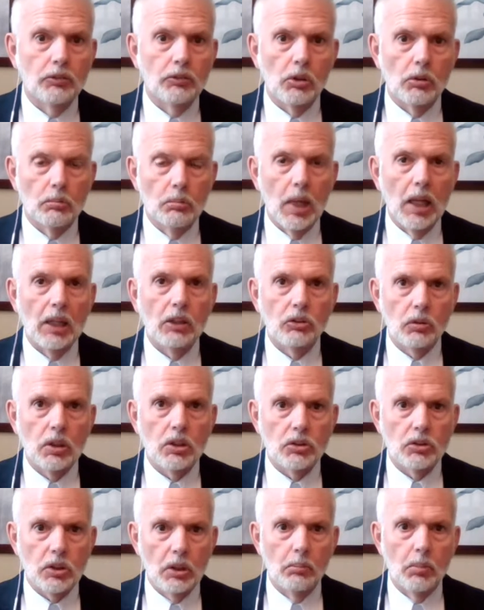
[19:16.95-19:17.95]
you're
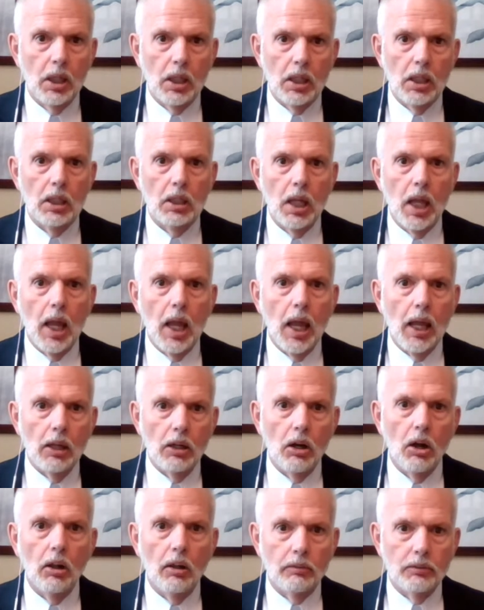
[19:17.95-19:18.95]
mentoring somebody
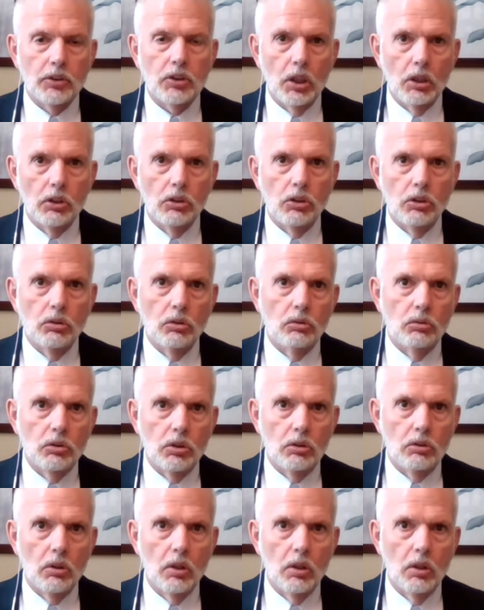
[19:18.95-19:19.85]
and all of a sudden you